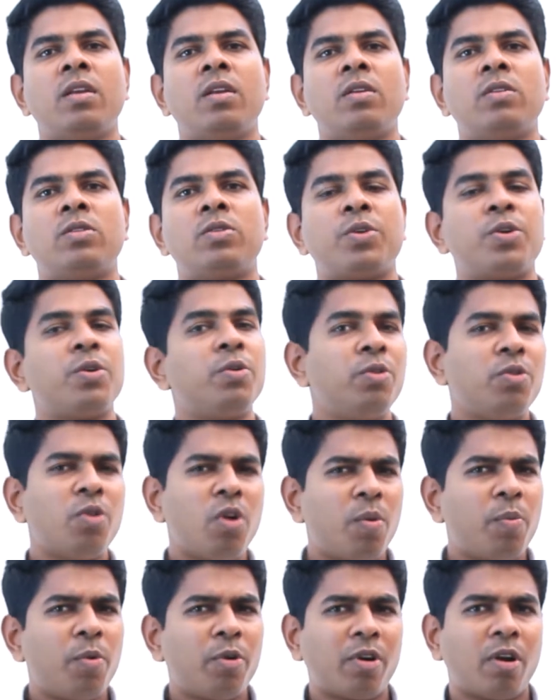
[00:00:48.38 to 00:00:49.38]
So you
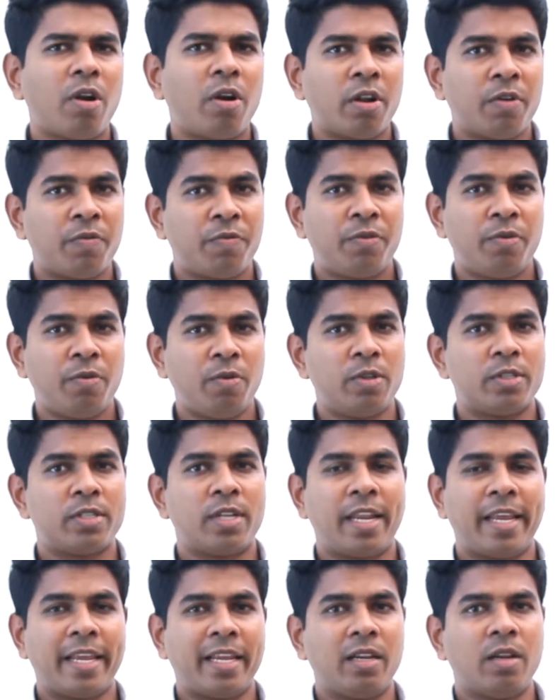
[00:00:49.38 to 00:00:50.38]
know about a lot of tools
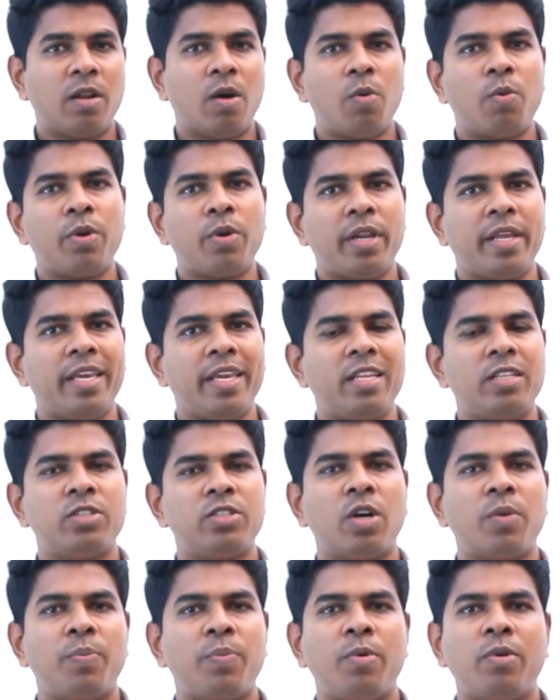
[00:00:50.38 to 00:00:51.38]
like Naukri,
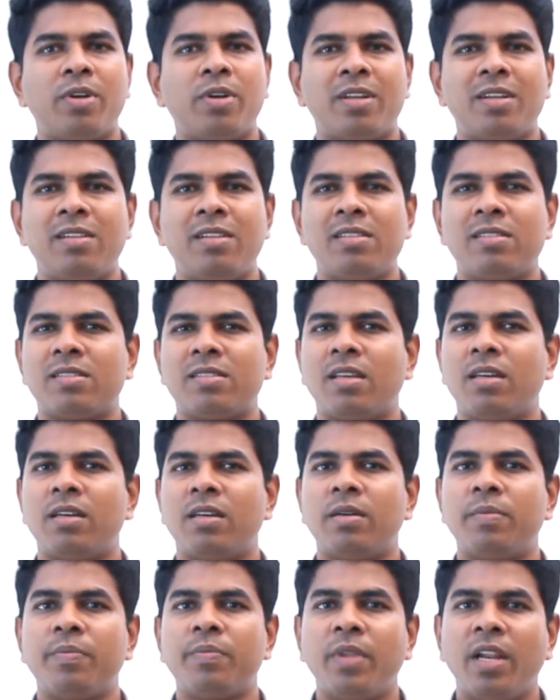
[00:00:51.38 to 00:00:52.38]
job portals,
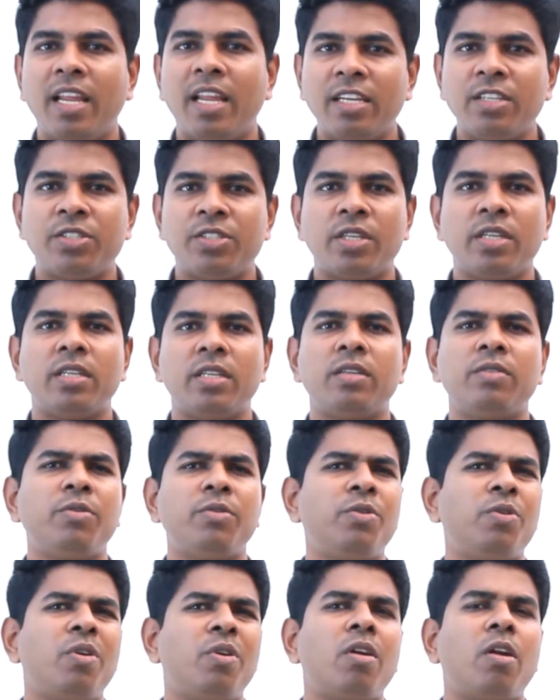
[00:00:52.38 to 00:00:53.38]
LinkedIn, you
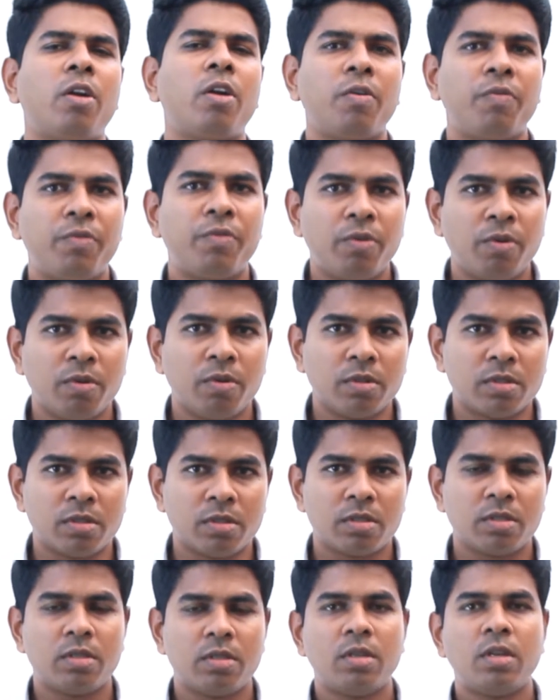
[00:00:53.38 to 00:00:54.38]
know a lot of tools.
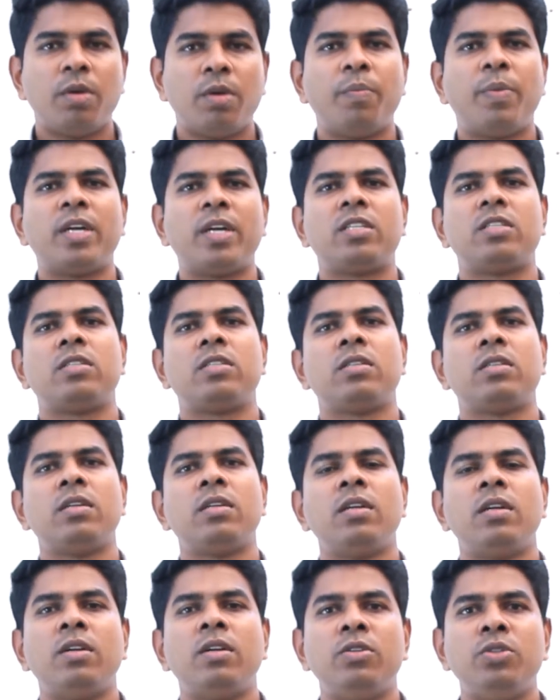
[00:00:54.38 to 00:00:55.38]
But
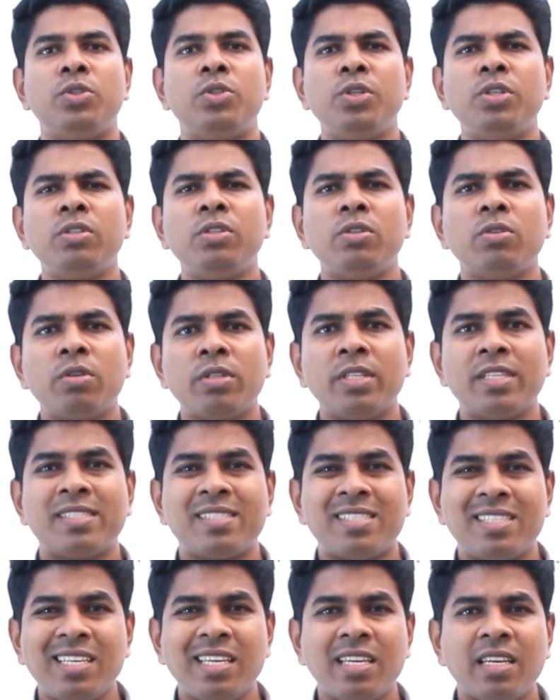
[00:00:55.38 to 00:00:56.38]
do you know the
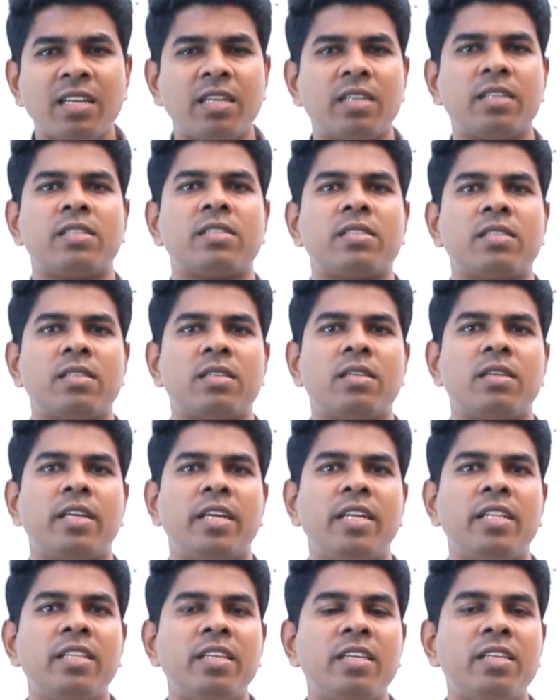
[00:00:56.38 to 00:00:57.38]
secrets
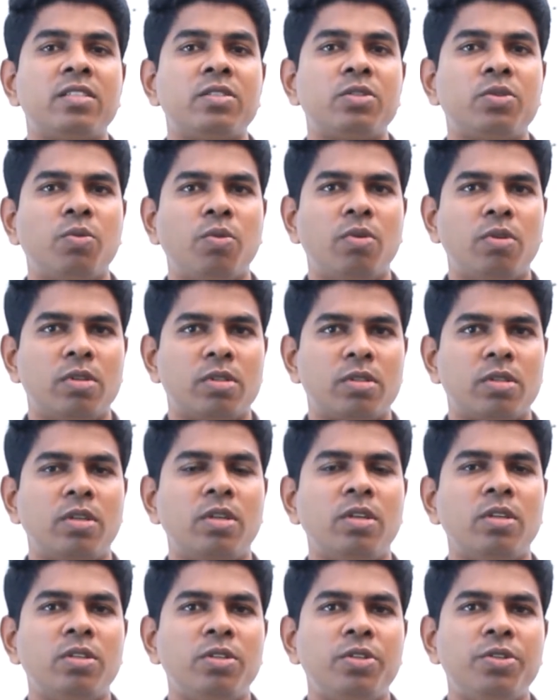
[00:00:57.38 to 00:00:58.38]
in these tools?
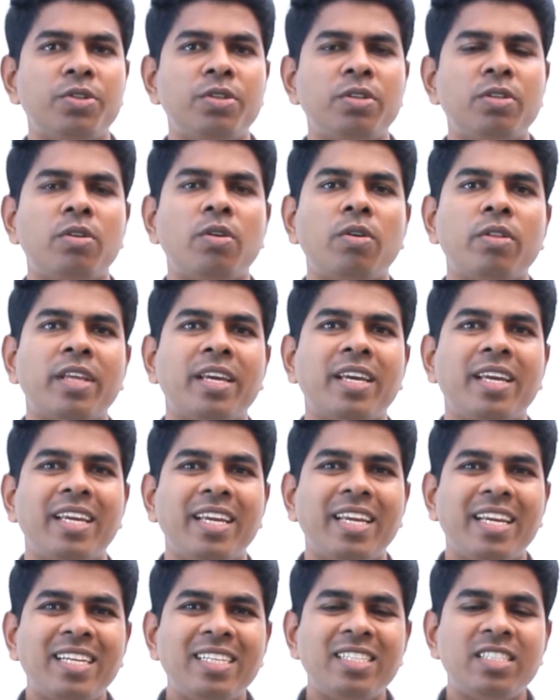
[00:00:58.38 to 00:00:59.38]
Do you know the
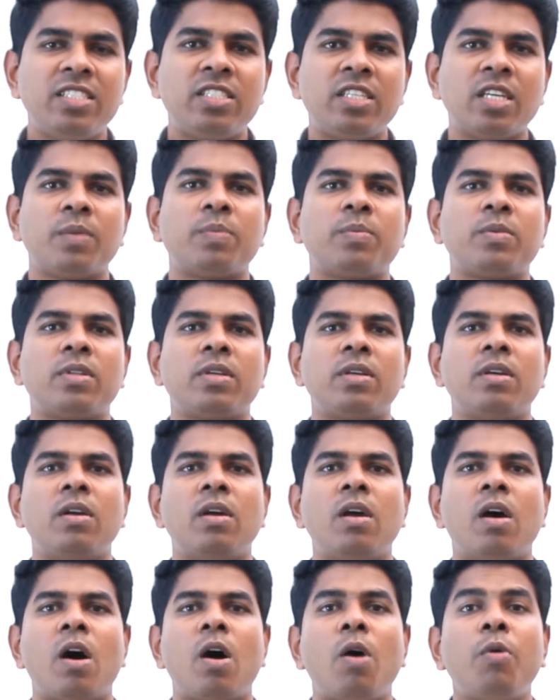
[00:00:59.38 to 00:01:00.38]
in-depth
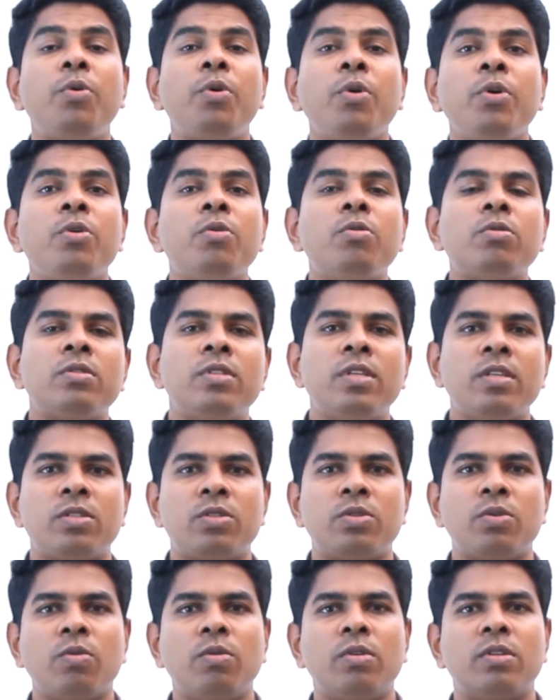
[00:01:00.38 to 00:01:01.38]
how to use these
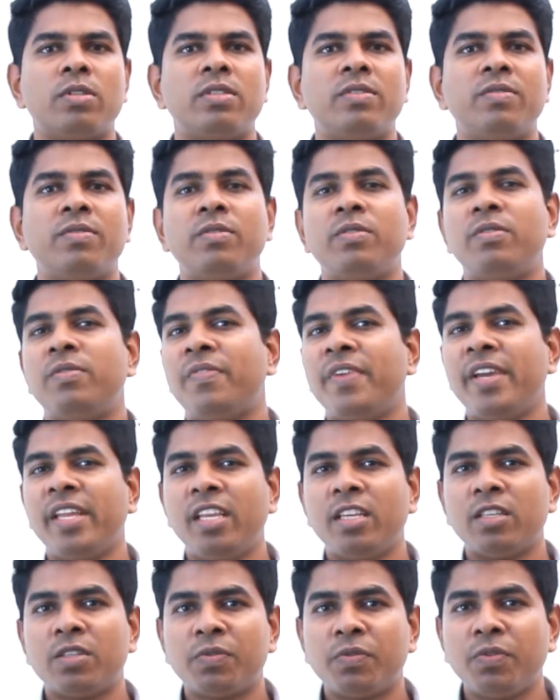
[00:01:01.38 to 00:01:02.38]
tools?
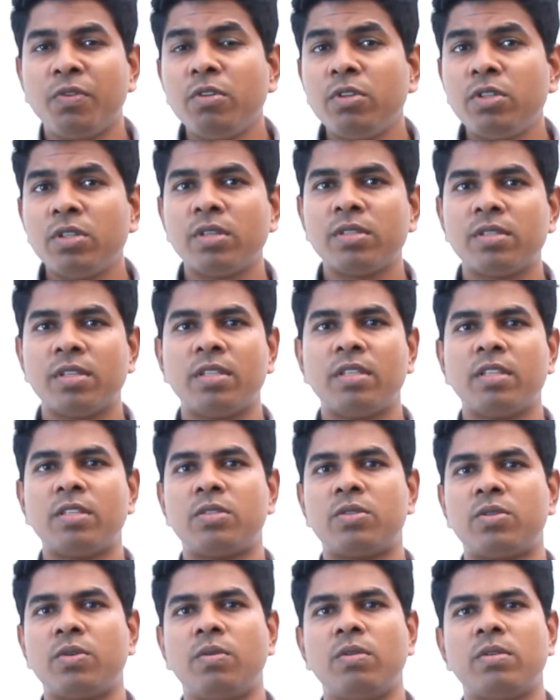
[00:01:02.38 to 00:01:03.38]
Various features in these
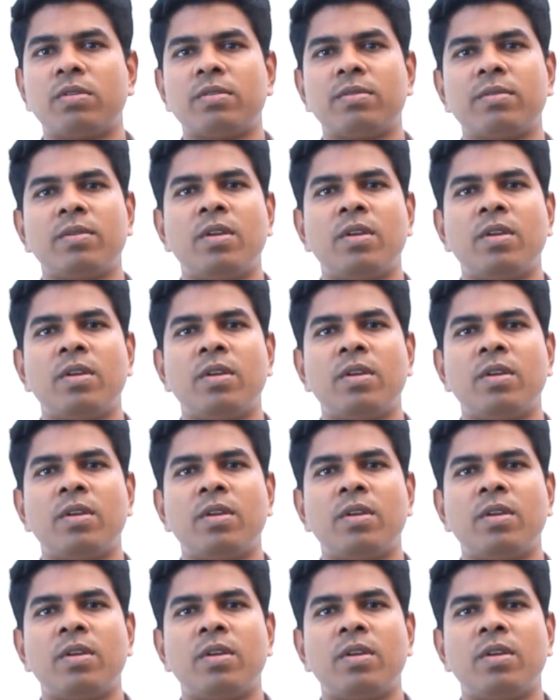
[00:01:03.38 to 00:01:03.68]
tools.